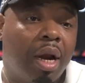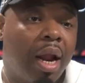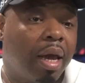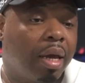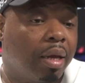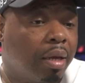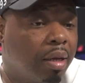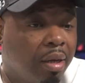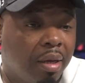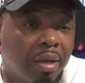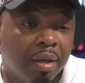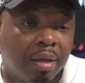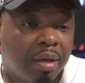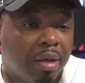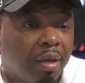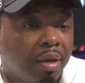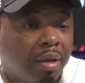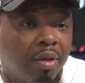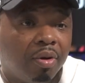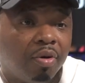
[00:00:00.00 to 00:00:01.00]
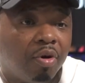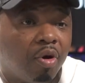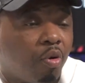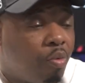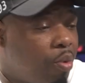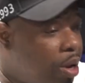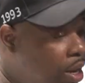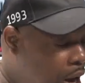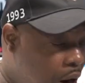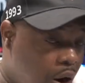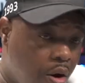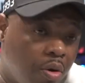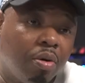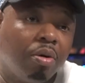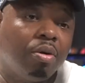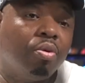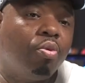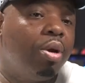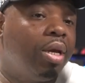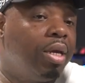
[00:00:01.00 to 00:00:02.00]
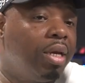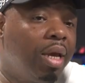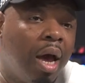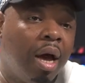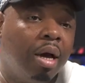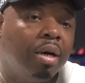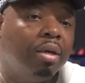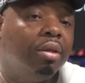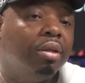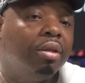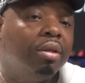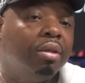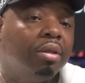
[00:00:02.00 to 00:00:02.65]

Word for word: Like, you know, we hurt, we young.